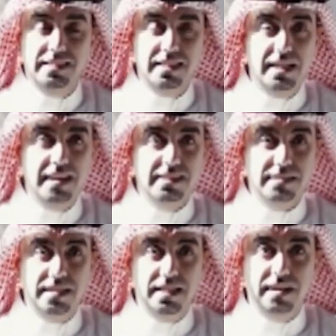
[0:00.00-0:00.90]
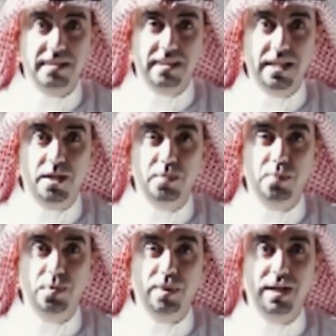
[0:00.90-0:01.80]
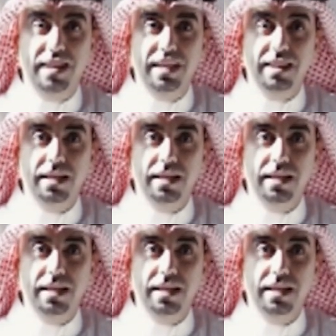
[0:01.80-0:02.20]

promote the sense of national belonging